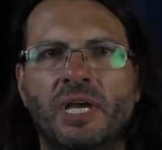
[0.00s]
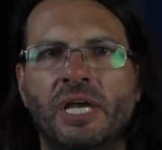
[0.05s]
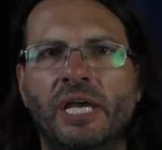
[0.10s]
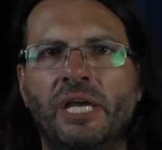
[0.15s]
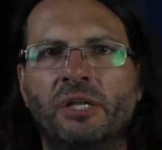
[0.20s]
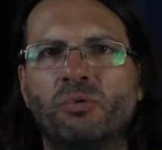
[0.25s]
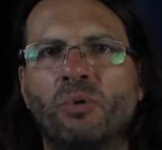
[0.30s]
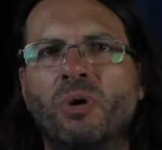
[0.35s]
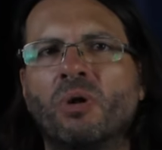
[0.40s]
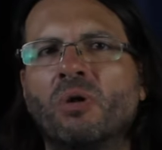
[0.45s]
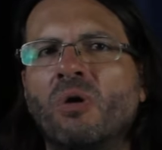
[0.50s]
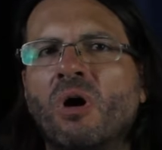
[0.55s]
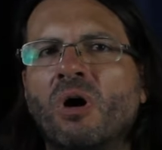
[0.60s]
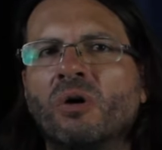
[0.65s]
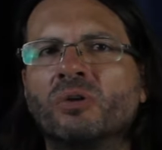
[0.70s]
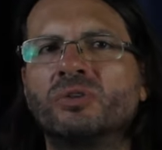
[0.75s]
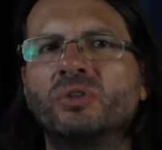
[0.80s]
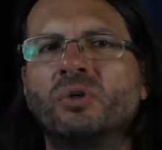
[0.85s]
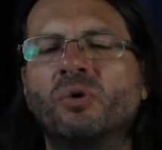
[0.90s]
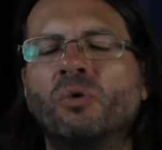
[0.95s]
It will
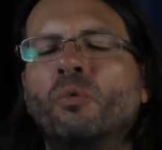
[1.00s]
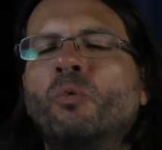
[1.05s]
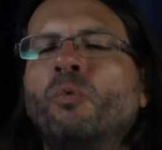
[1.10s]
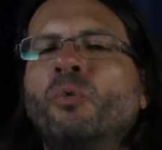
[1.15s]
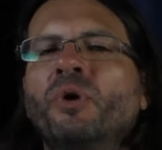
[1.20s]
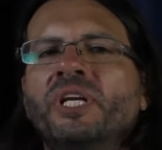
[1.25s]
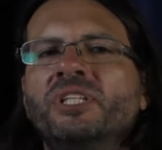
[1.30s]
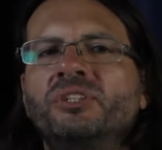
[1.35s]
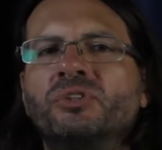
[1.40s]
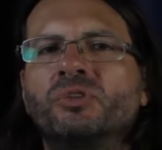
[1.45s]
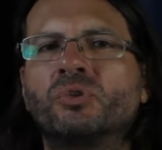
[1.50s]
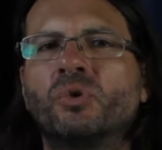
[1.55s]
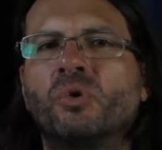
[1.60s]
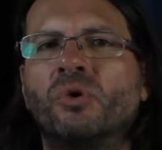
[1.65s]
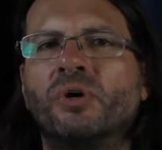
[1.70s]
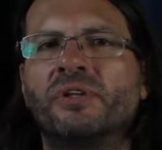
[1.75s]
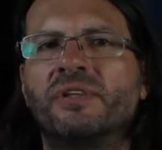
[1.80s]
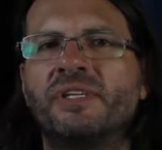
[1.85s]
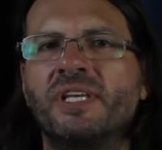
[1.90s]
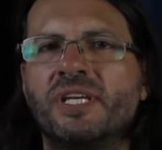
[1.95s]
also
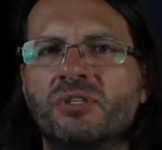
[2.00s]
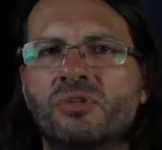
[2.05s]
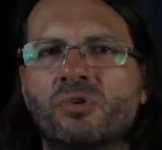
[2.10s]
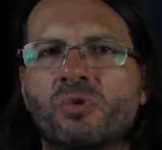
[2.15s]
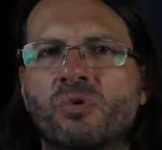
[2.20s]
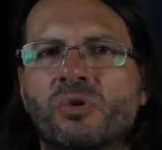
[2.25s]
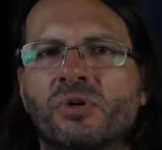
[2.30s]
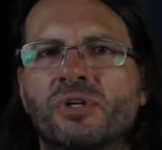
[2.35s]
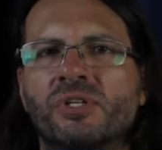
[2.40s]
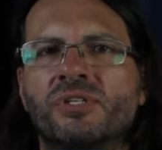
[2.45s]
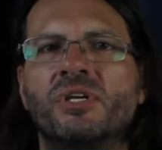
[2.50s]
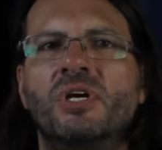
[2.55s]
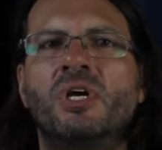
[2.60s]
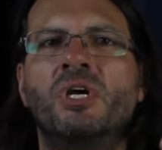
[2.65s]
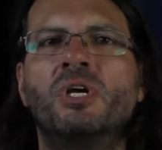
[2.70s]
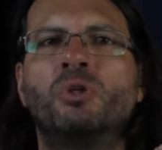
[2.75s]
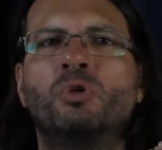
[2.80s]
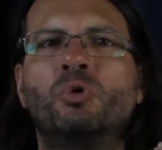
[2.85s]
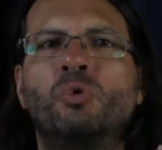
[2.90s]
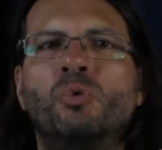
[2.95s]
restore discourse
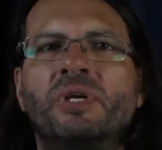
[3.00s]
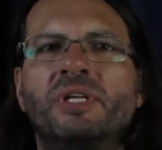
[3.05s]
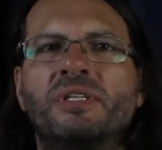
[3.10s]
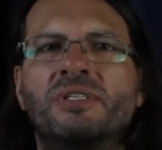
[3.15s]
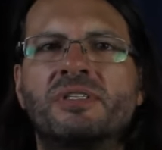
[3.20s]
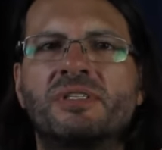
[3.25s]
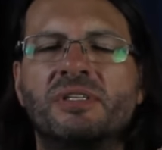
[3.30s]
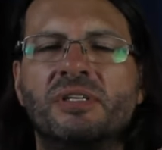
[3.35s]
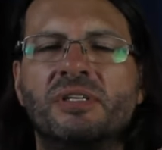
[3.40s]
to its